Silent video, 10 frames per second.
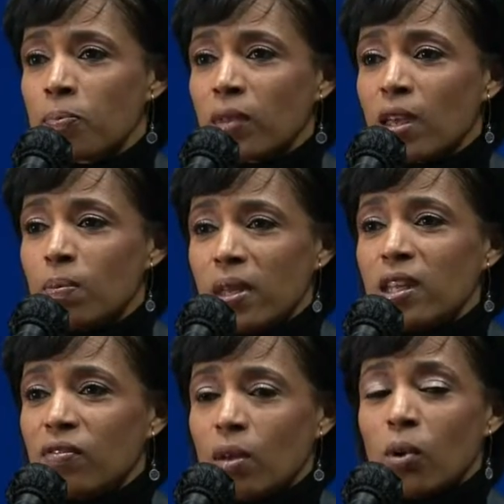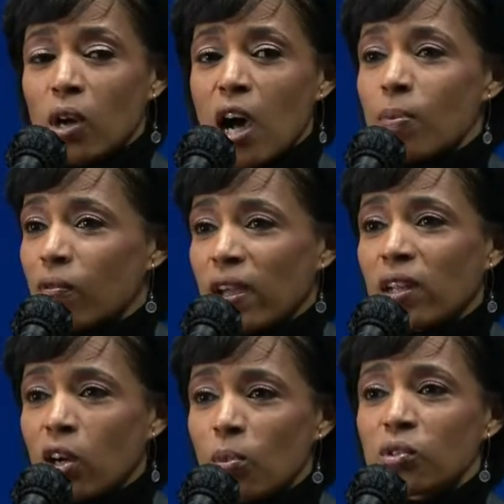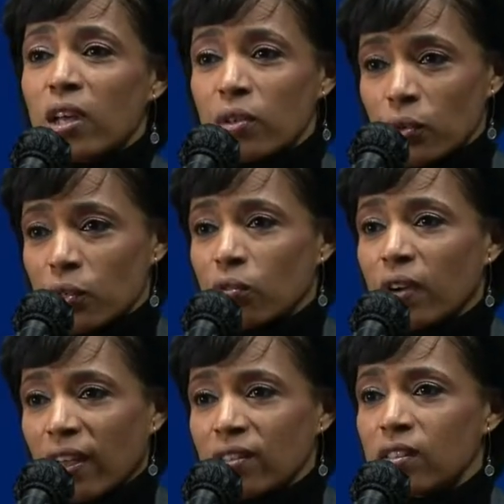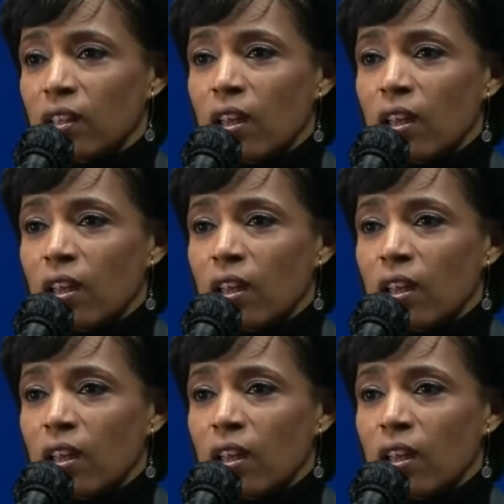and many of them are operating almost under duress.